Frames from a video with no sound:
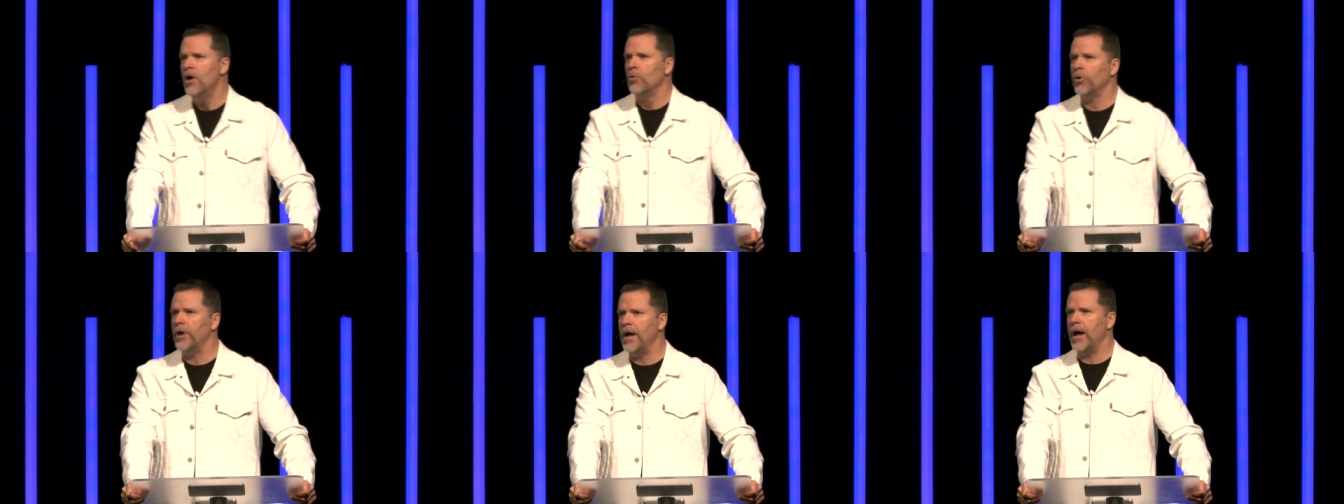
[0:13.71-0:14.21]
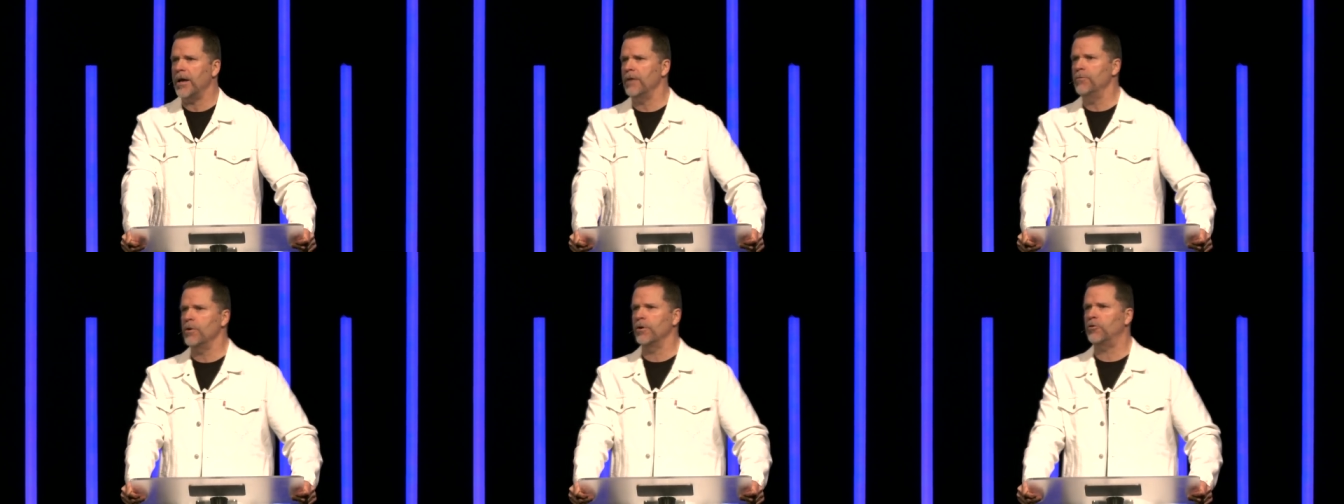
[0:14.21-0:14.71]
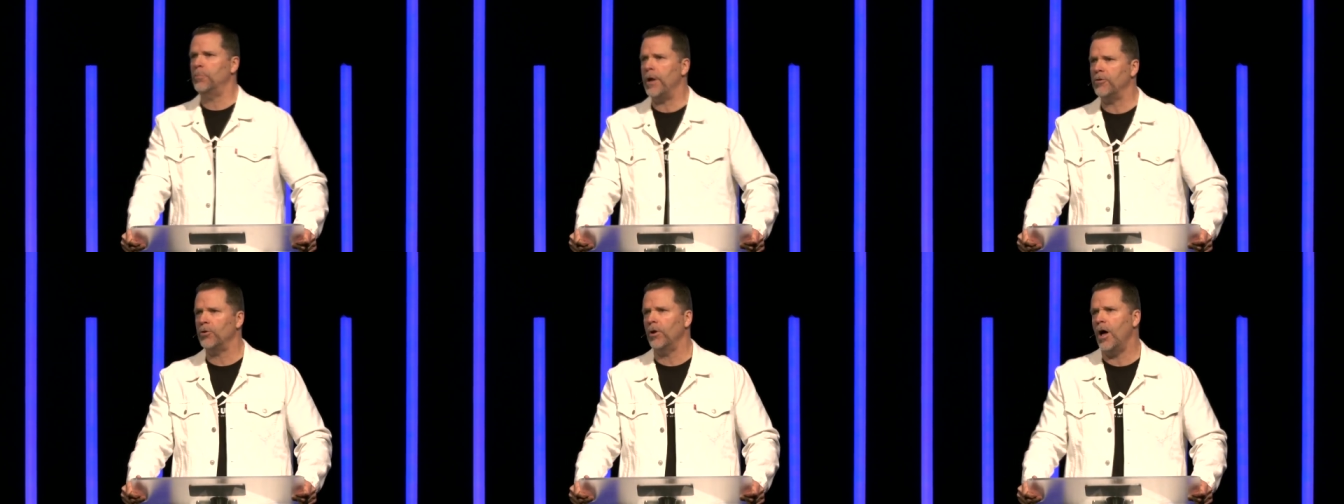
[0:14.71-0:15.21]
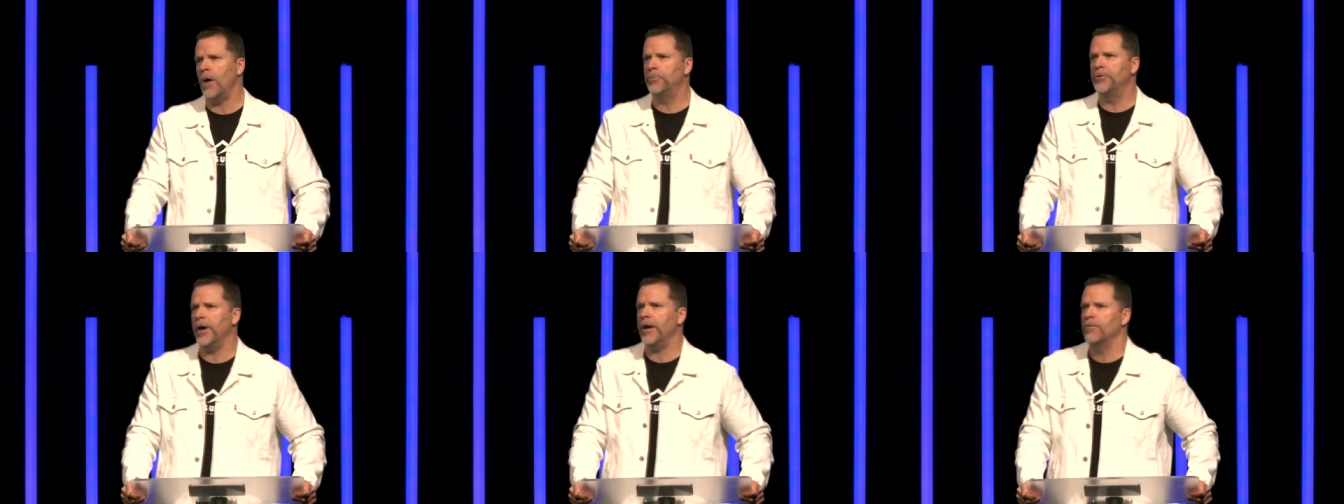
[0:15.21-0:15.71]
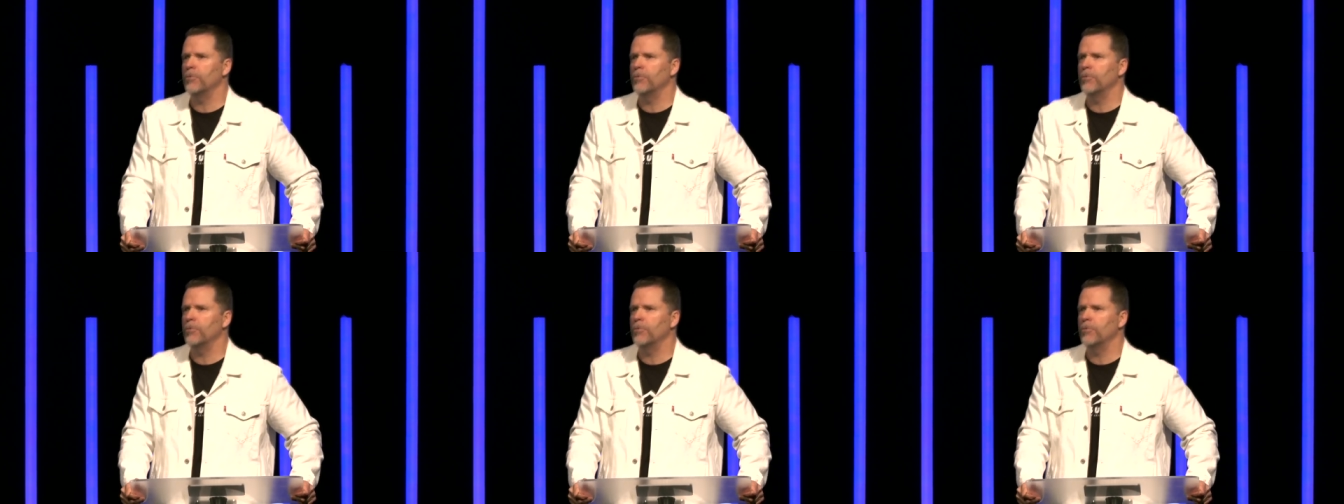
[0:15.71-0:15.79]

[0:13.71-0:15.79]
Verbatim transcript: we're going to ha- give you a special update